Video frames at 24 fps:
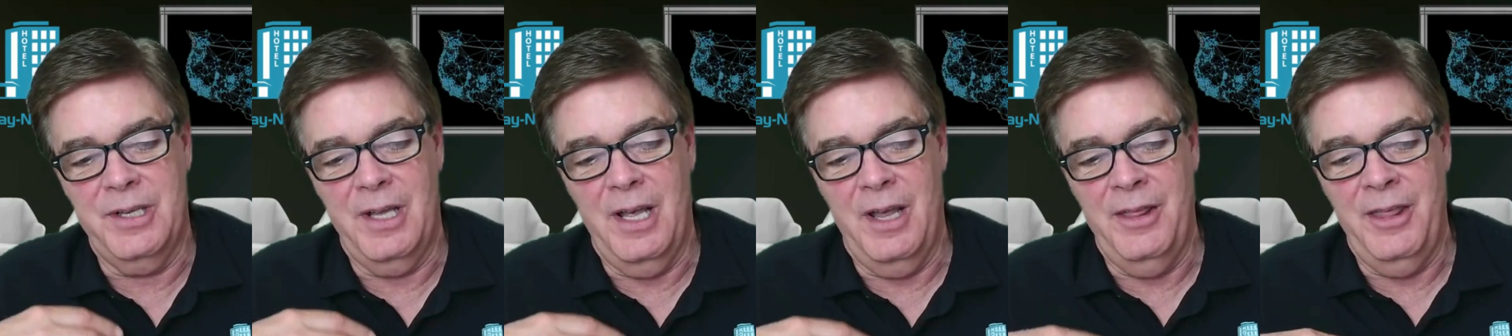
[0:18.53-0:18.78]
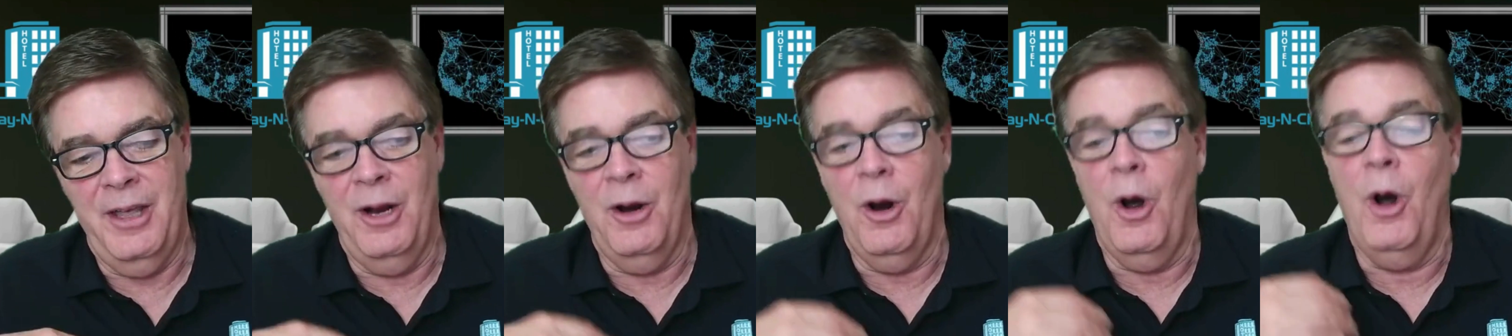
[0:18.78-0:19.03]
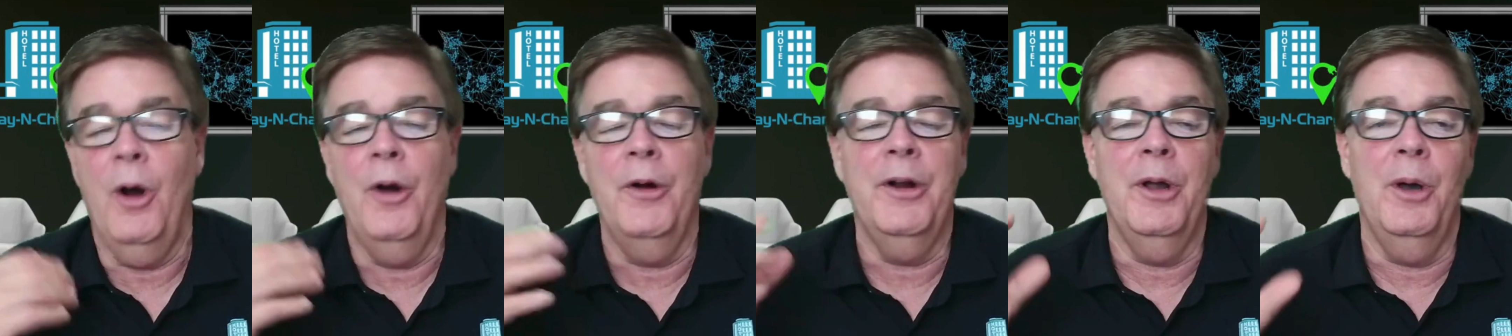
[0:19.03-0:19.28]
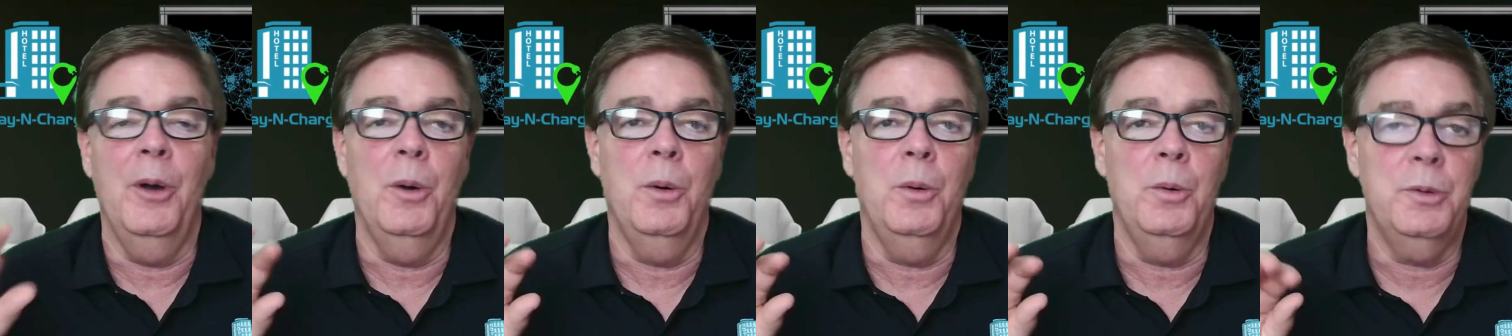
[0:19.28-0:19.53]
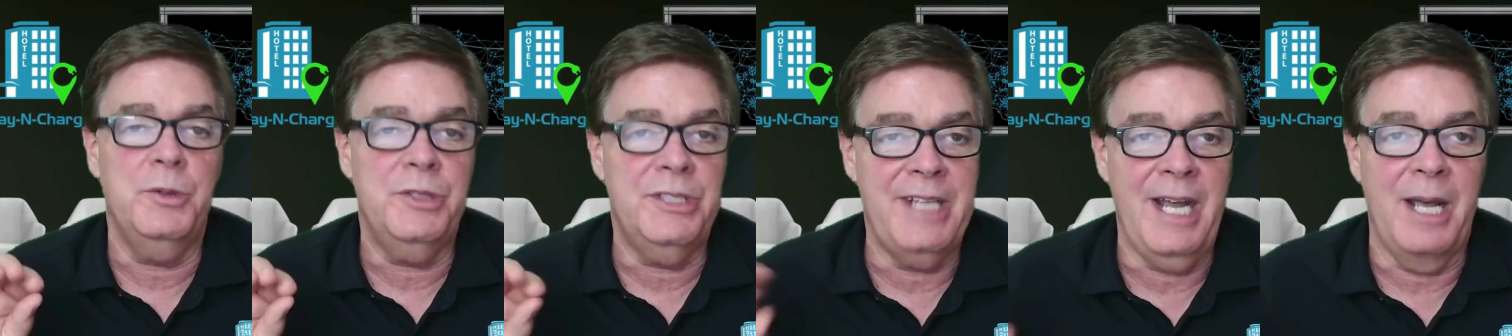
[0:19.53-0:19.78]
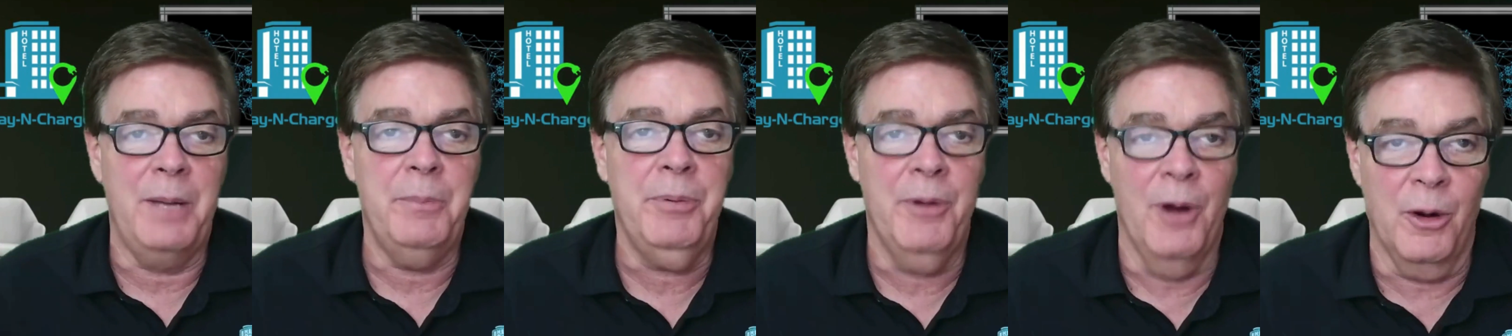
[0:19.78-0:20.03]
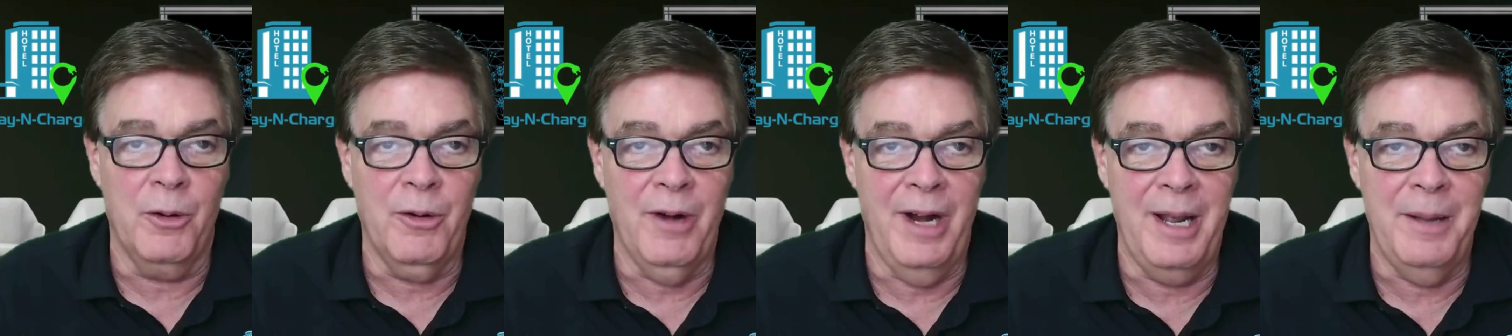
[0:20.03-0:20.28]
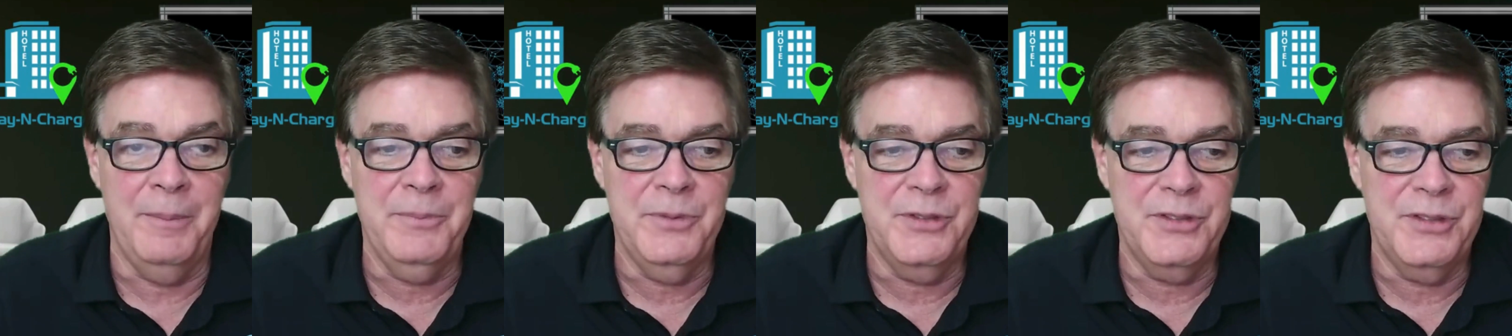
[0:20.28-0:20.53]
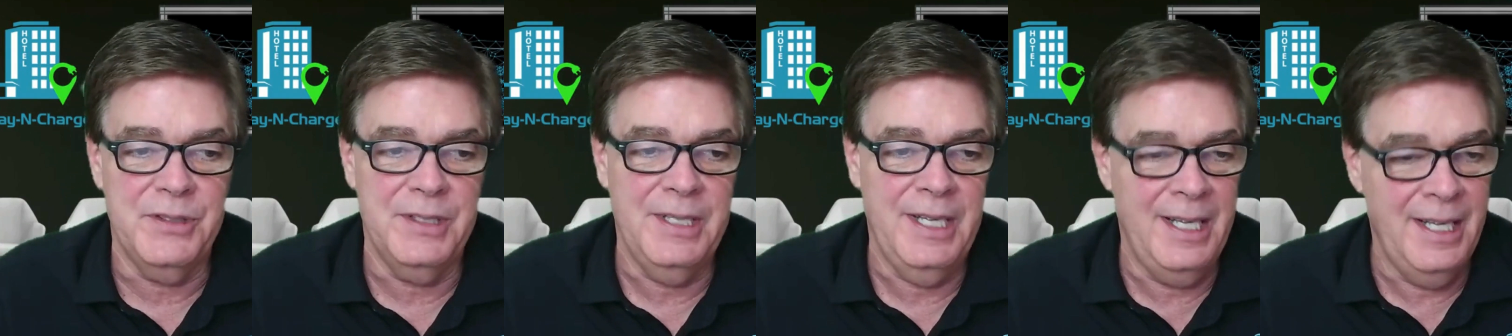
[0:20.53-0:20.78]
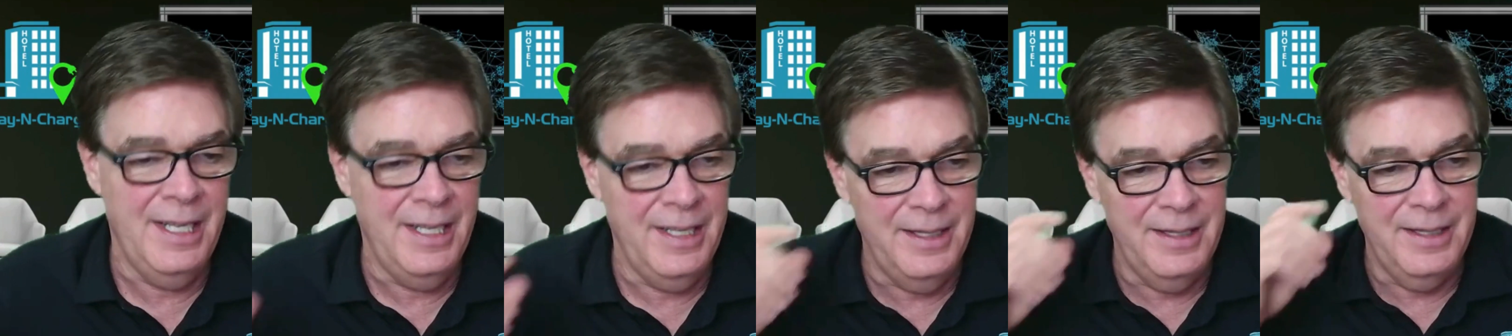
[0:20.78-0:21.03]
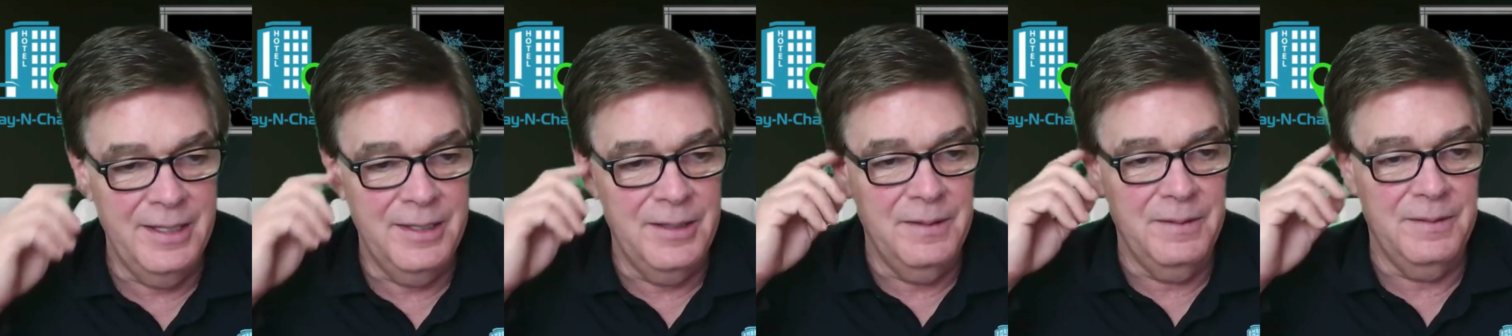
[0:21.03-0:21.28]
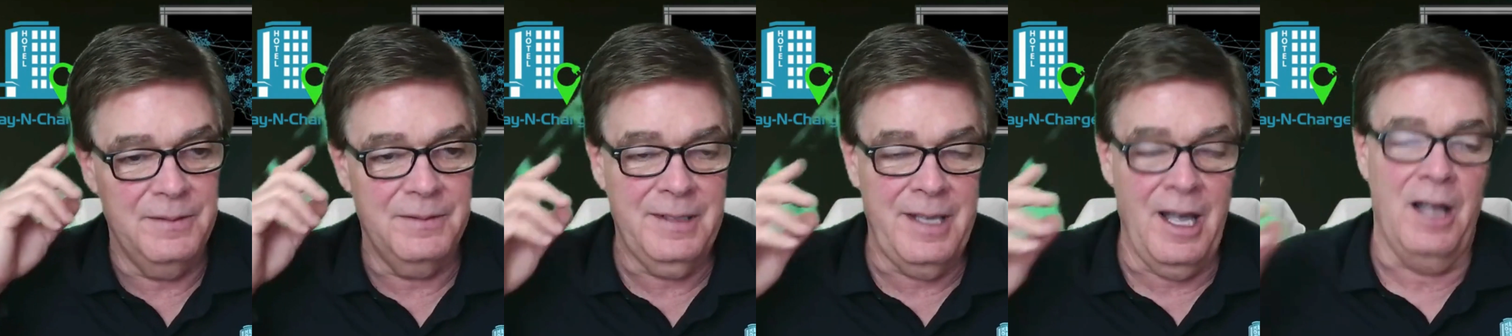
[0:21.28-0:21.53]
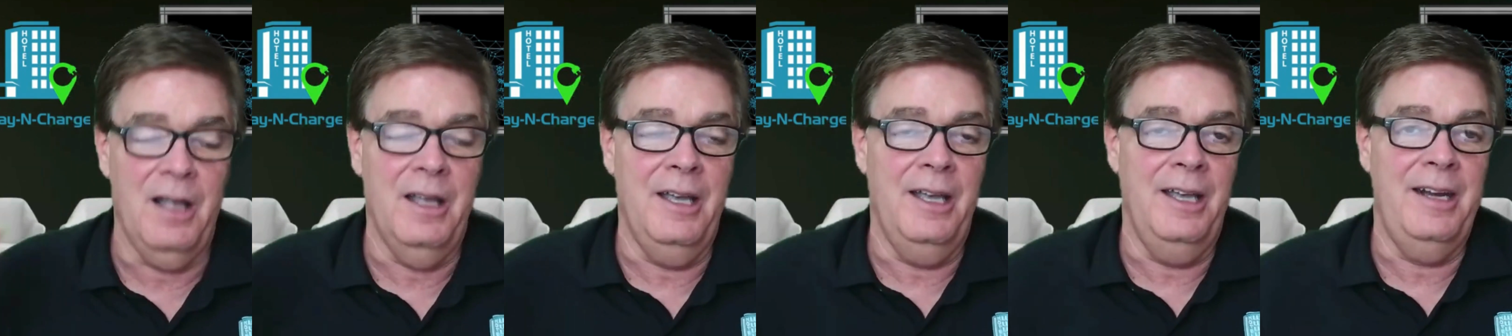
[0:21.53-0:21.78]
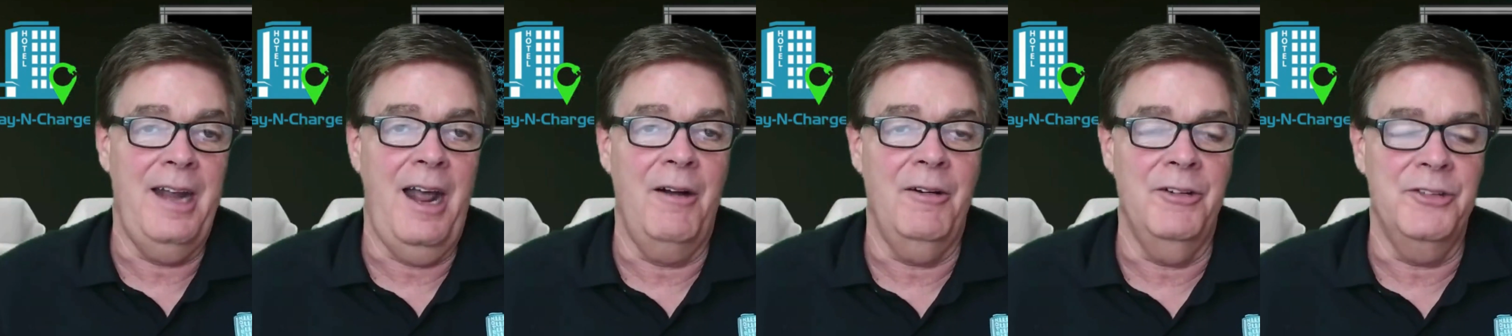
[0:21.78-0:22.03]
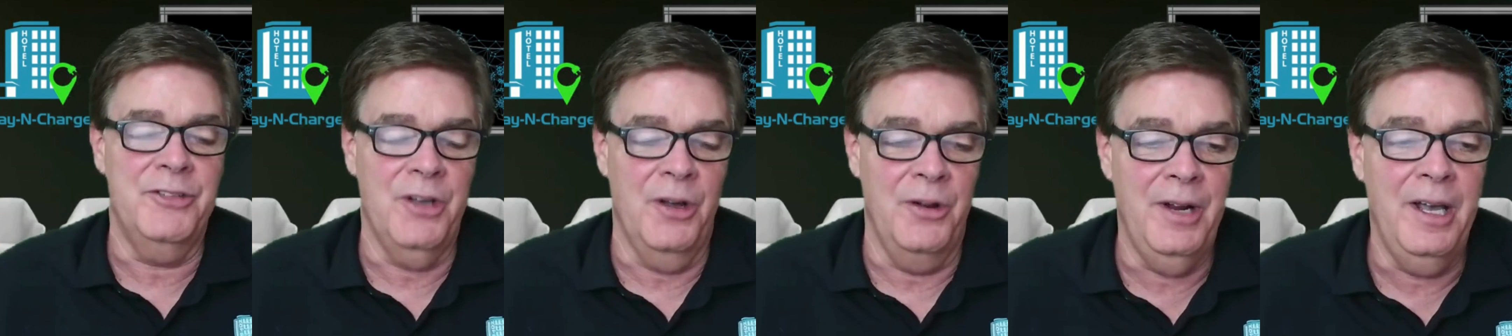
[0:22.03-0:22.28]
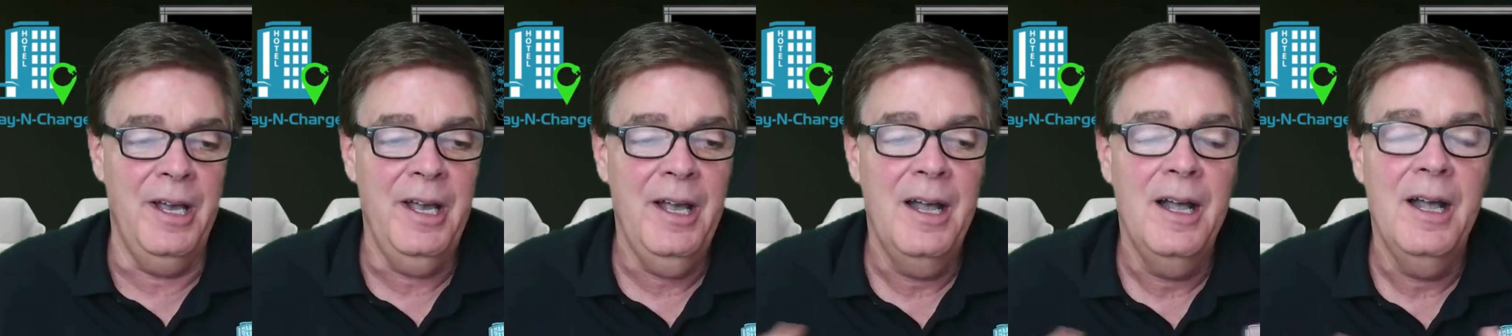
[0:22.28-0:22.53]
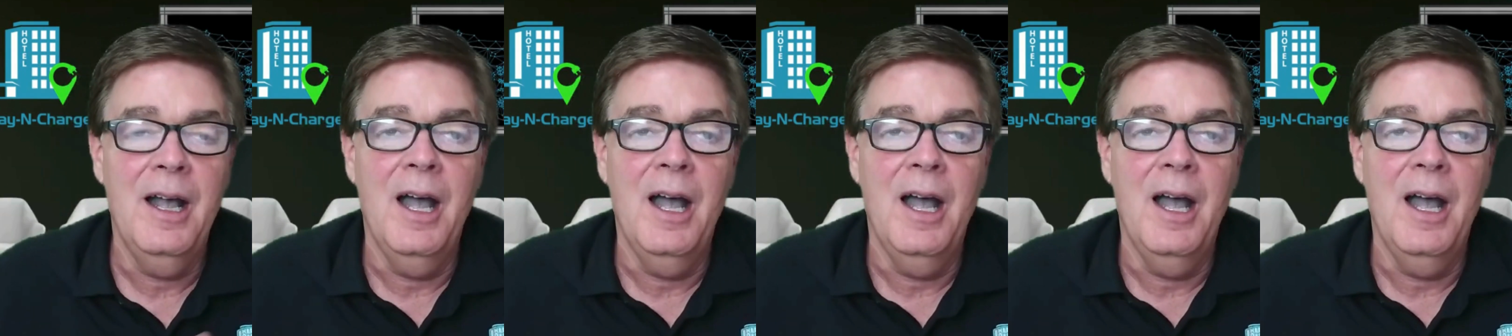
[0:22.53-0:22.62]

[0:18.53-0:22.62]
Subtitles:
there are no state programs in Arizona.